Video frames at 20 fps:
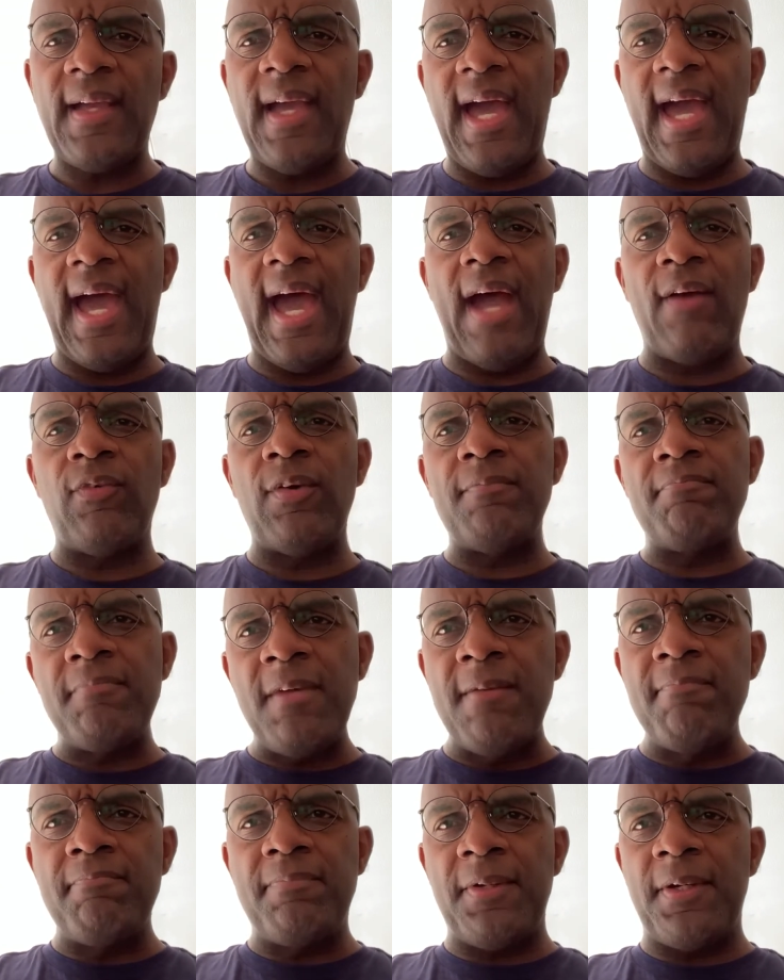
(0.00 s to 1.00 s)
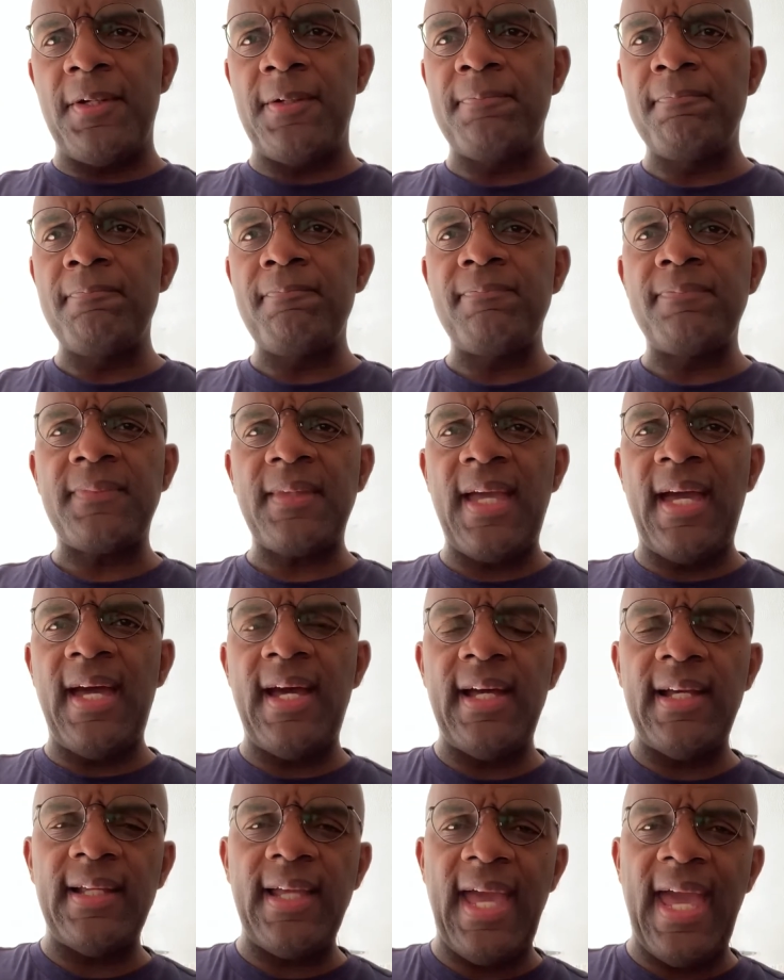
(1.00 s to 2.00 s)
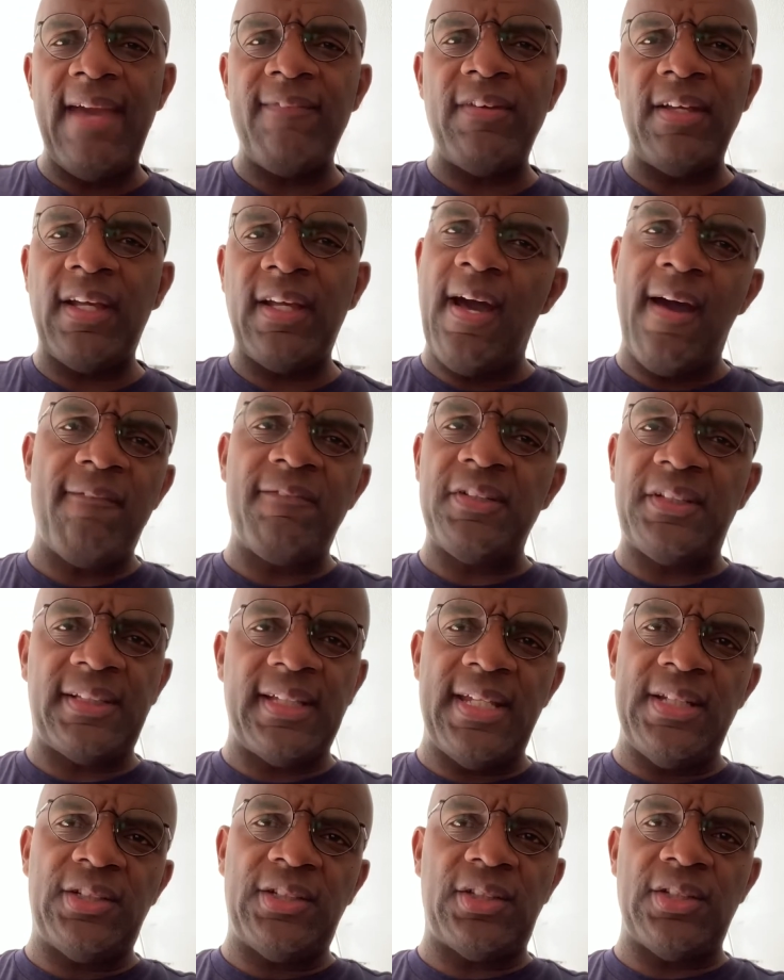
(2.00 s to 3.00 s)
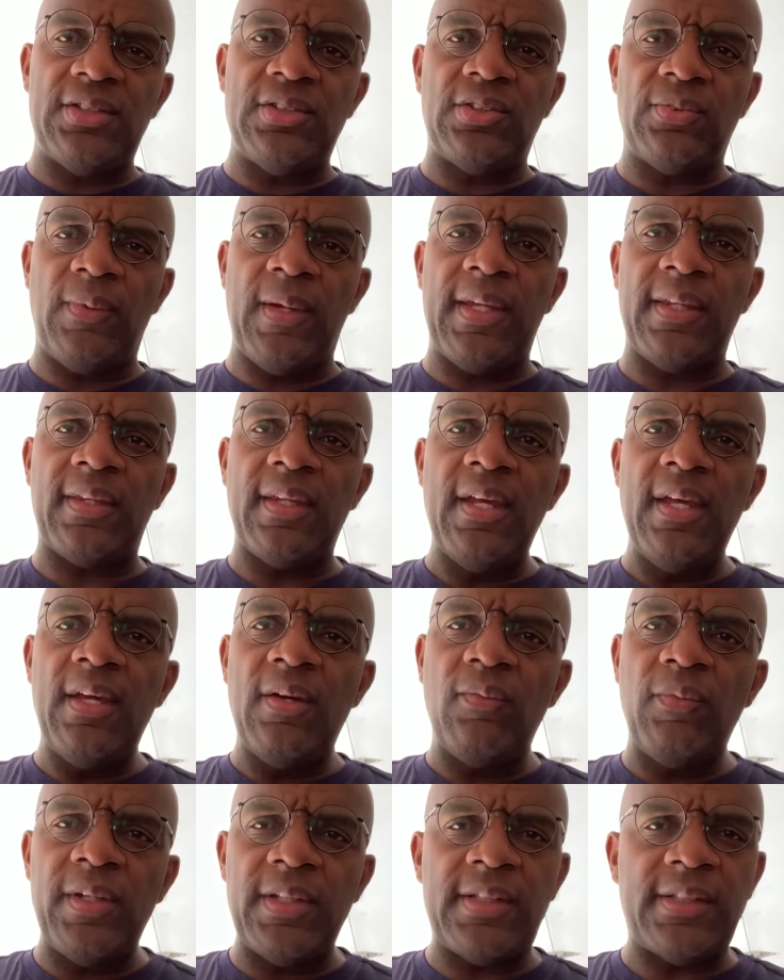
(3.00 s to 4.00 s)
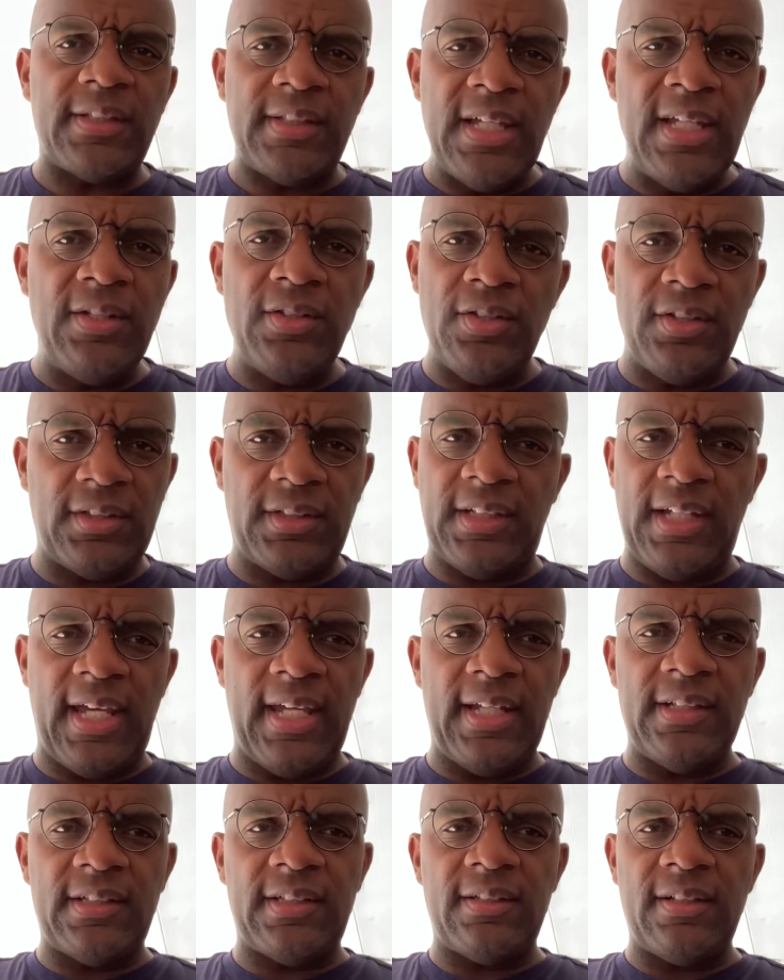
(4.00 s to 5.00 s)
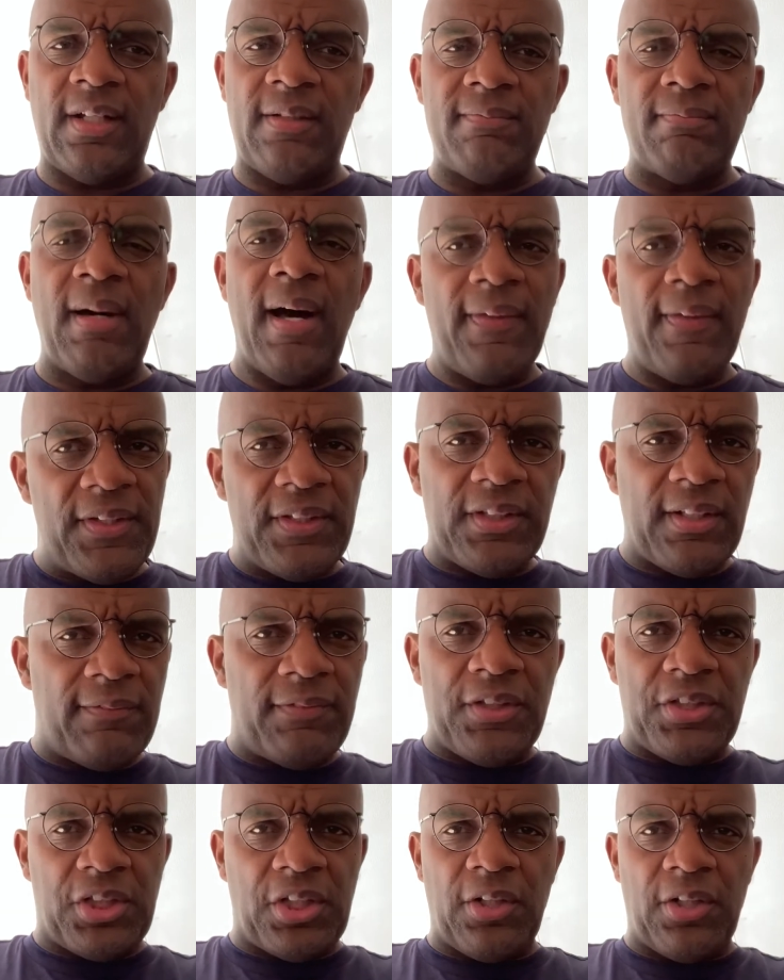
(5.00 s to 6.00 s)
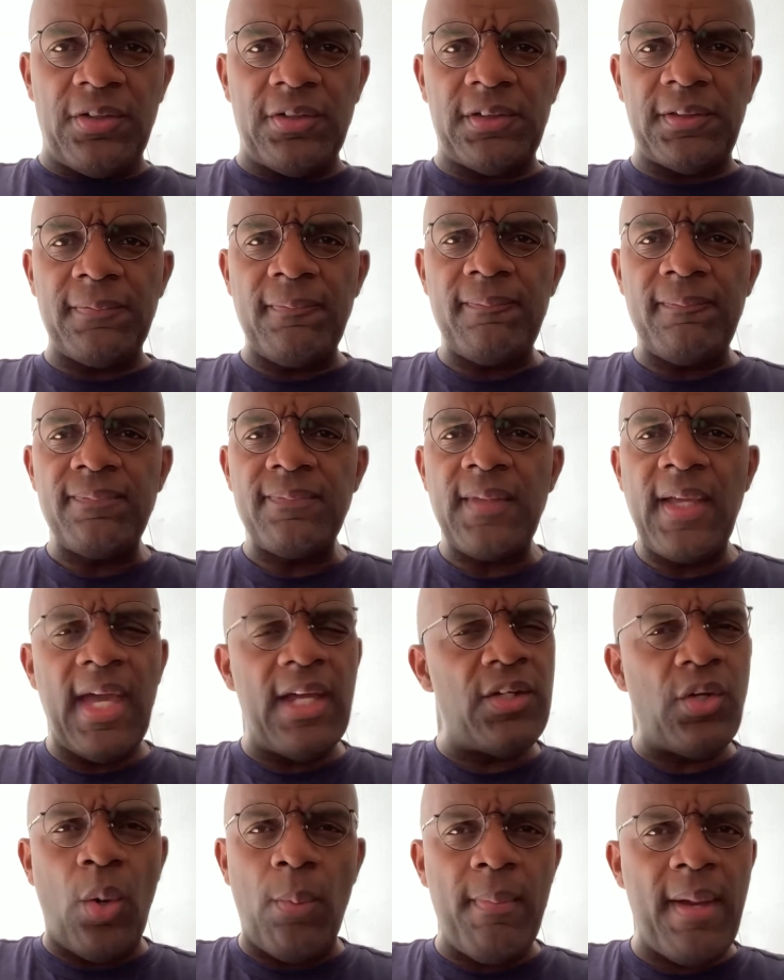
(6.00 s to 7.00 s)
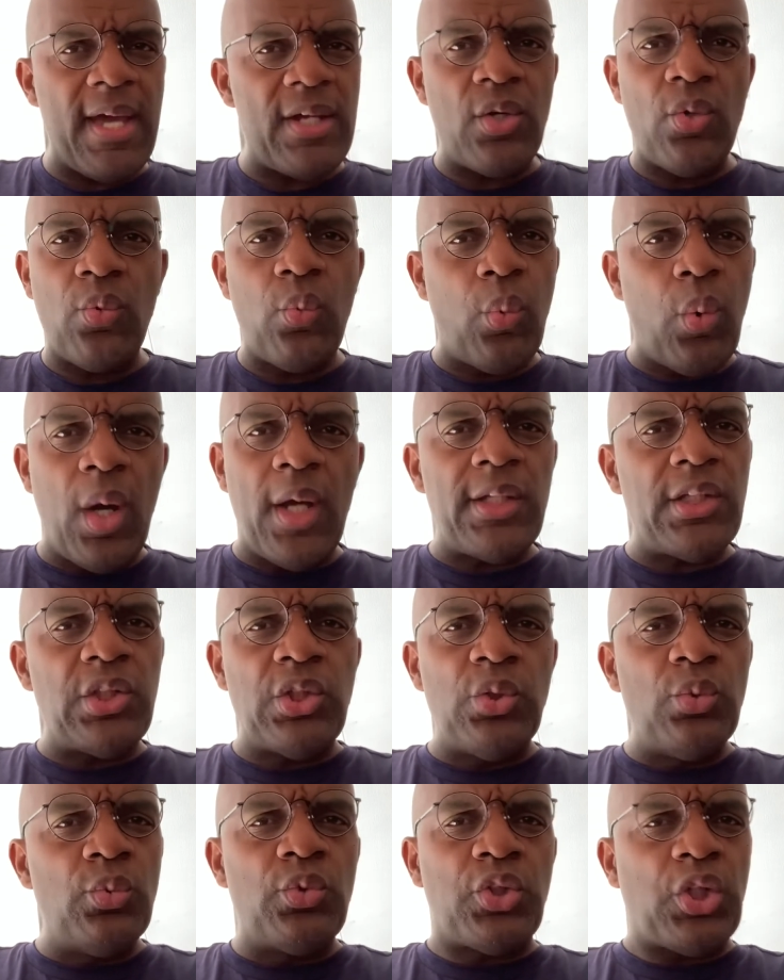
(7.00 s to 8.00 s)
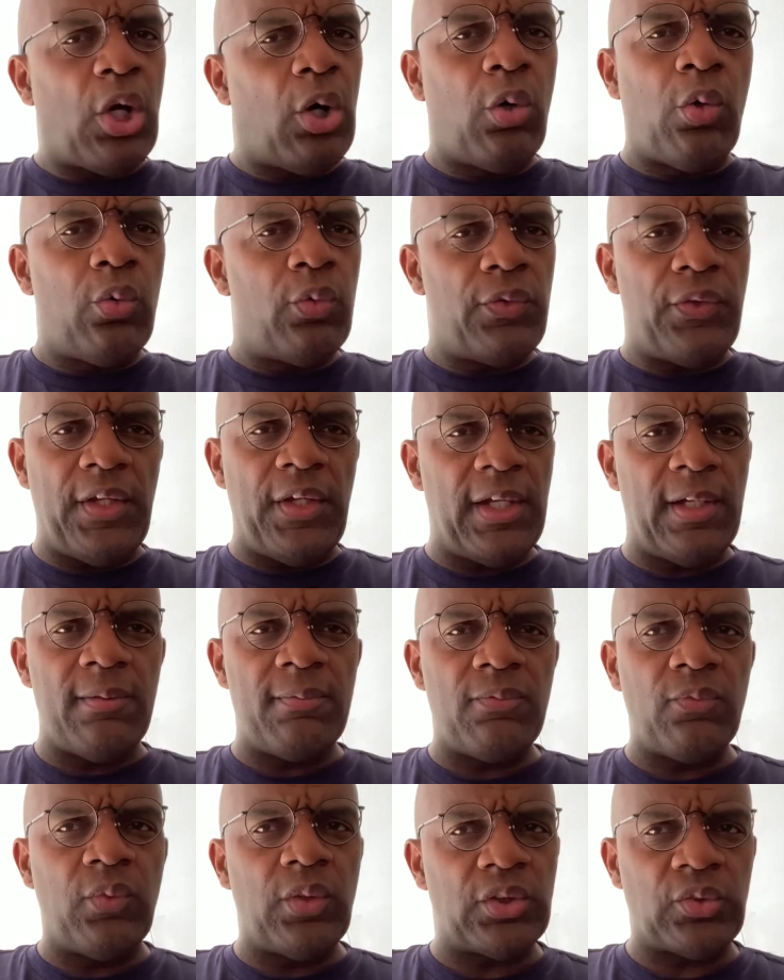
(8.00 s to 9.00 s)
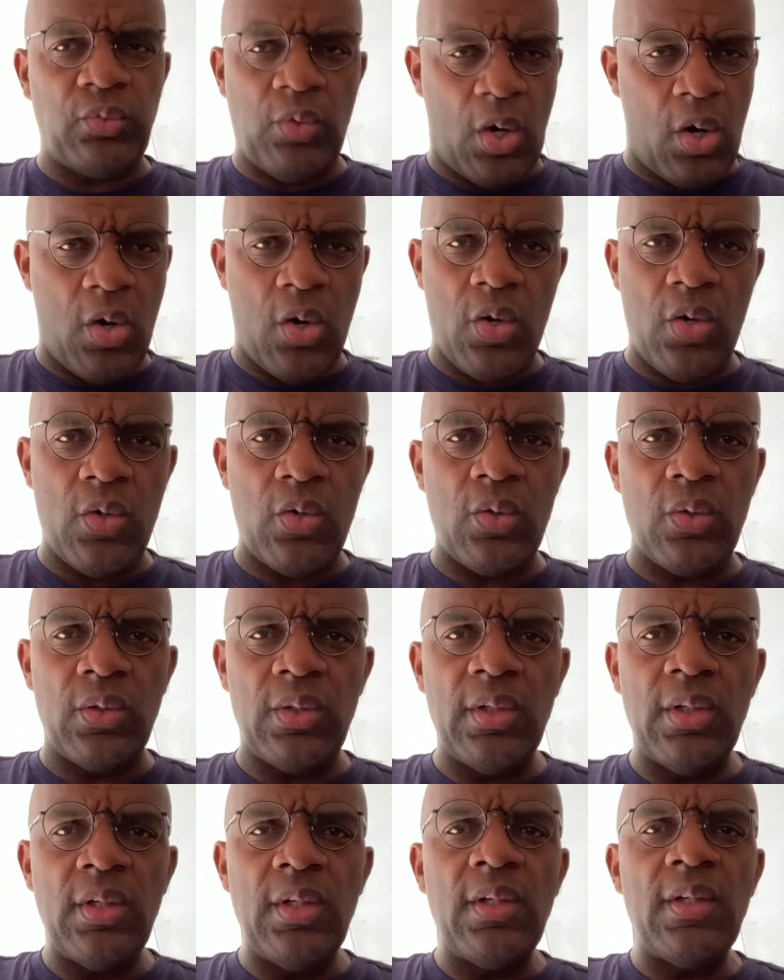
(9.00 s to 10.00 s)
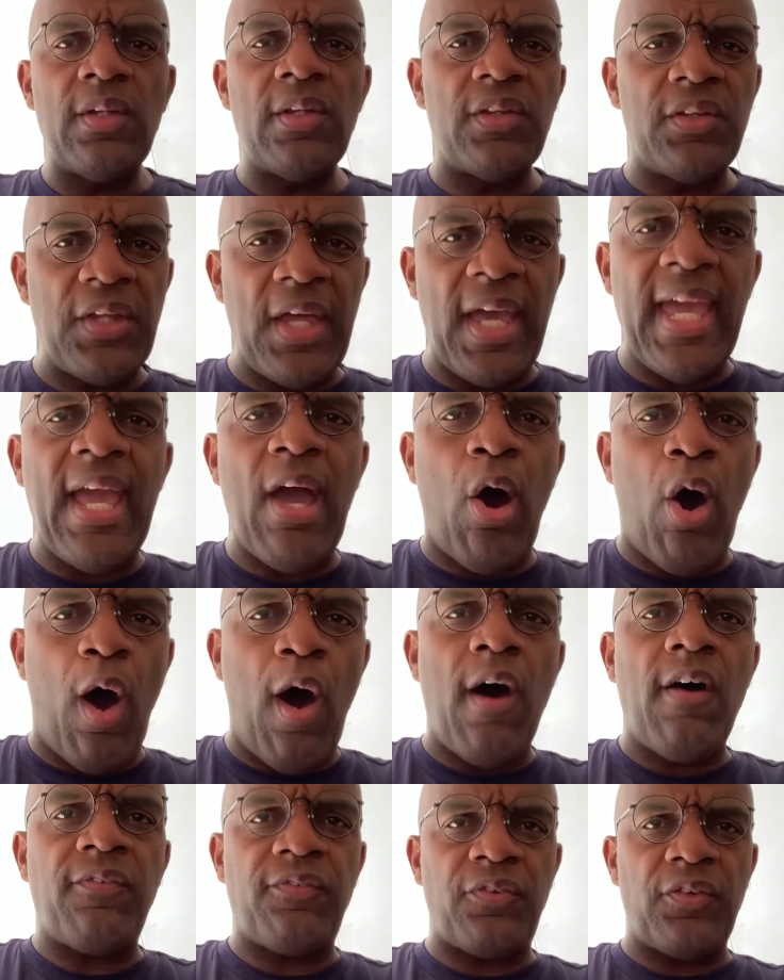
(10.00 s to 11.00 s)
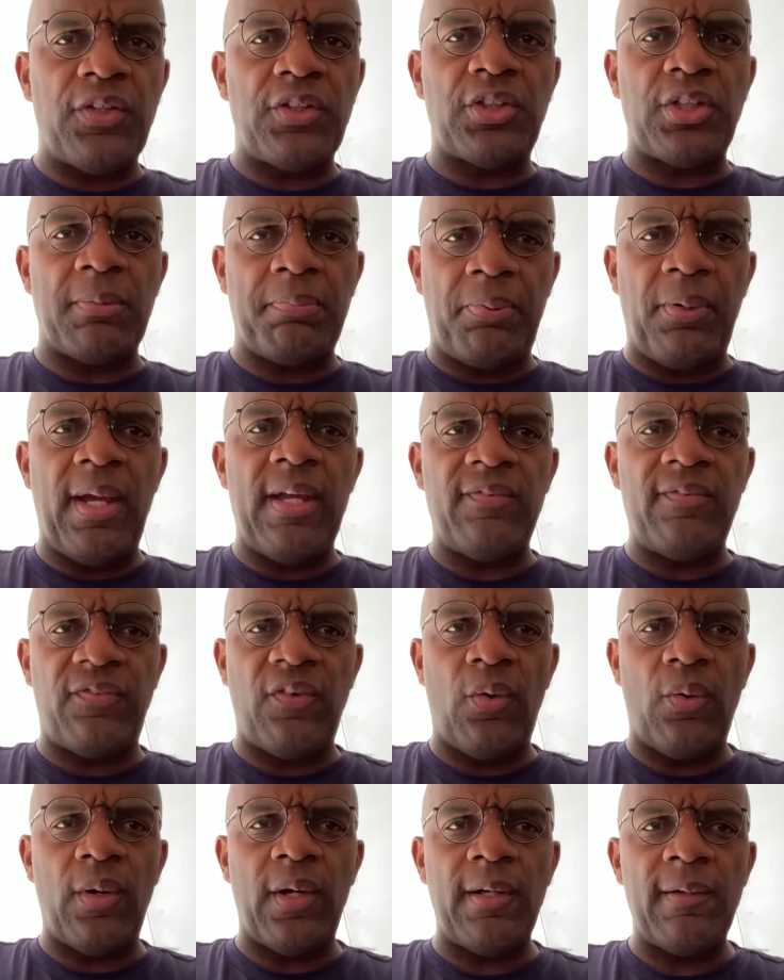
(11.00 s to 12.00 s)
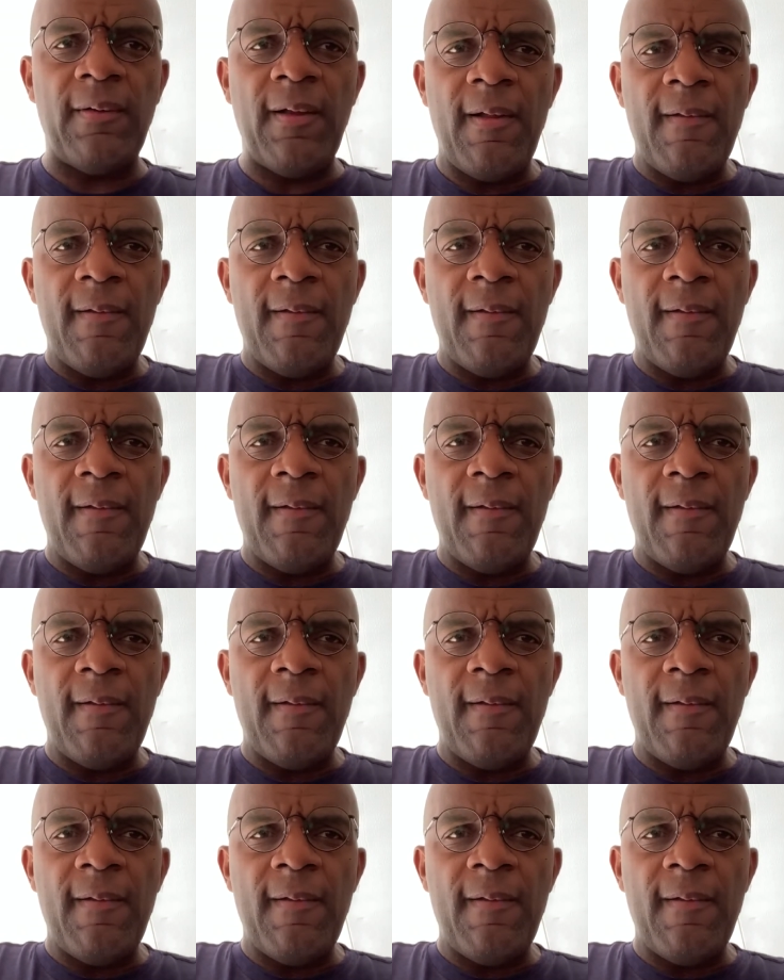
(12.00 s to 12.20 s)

I, I remember uh, having conversations with, with senior saints, uh, mothers of the church, and no matter what you told them was wrong, they offered to pray for it.